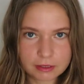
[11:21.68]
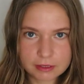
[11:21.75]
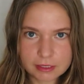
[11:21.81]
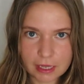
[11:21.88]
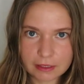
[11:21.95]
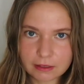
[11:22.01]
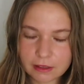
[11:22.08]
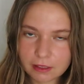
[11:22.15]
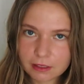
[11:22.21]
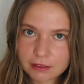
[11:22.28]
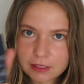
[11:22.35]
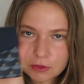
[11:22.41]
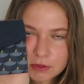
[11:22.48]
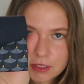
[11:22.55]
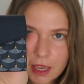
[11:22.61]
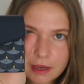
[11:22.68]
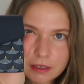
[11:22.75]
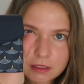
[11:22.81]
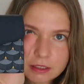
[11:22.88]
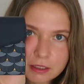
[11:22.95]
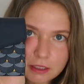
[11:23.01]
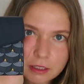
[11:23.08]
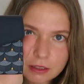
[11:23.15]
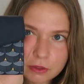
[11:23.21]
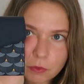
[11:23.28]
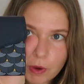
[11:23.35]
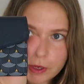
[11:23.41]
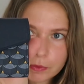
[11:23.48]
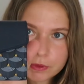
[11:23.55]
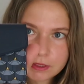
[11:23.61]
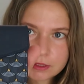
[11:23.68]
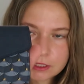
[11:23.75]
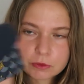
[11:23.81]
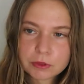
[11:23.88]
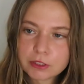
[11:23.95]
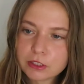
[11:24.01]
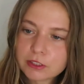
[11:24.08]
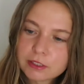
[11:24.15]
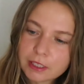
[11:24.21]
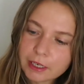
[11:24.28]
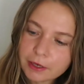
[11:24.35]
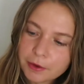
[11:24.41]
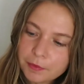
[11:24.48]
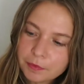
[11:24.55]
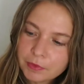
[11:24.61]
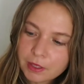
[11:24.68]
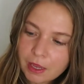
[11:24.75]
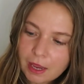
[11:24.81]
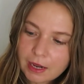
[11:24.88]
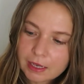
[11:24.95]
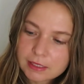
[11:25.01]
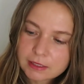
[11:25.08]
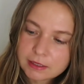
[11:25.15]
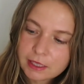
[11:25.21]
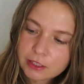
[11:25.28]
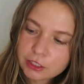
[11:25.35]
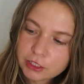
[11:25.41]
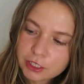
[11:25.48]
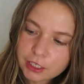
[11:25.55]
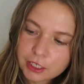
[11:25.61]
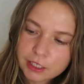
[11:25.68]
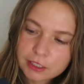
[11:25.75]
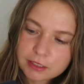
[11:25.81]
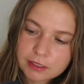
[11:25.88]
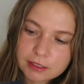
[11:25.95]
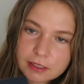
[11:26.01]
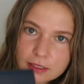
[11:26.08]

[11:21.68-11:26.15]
tent things outside, the white ones? That's what it looks like. It has leather here. It's in